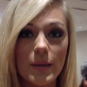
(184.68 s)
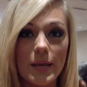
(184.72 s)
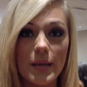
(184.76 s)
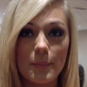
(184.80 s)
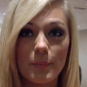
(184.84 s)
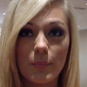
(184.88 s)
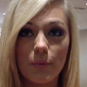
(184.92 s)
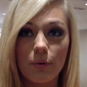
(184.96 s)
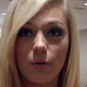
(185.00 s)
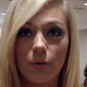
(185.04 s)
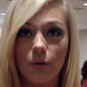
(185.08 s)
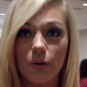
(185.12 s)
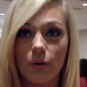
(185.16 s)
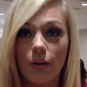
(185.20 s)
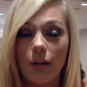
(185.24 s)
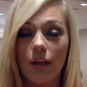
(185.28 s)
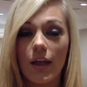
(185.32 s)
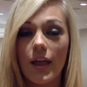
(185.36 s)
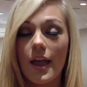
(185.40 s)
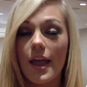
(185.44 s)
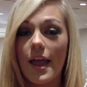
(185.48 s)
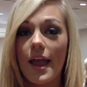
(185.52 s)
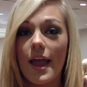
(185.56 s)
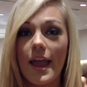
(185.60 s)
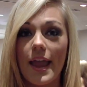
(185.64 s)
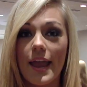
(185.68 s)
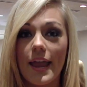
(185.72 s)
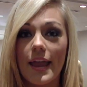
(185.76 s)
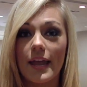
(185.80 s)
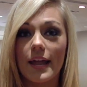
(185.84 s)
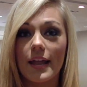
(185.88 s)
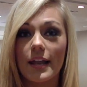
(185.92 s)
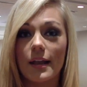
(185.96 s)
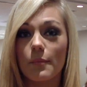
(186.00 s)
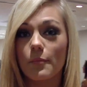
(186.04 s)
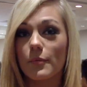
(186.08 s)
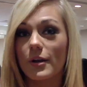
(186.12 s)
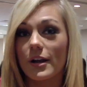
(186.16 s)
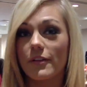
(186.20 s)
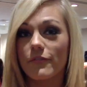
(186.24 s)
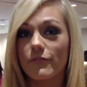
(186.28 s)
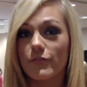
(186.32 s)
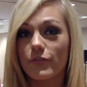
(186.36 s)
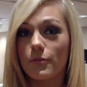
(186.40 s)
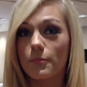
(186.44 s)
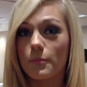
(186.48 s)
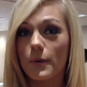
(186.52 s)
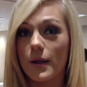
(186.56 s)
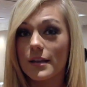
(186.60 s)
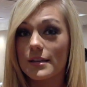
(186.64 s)
people, and I'm ready
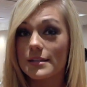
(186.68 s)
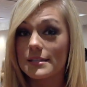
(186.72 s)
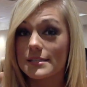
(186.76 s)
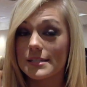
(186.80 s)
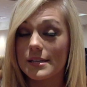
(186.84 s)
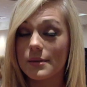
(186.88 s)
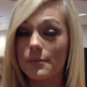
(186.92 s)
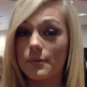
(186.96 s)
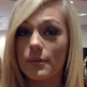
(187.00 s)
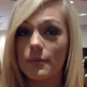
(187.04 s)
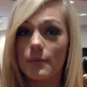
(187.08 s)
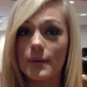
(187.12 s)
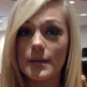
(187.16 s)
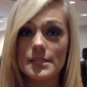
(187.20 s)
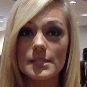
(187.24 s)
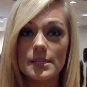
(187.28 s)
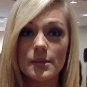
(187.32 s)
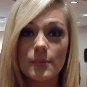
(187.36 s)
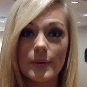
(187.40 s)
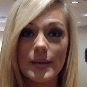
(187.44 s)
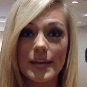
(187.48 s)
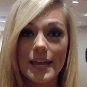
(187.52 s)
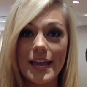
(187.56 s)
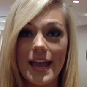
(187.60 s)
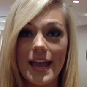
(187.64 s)
for what see what the rest of the week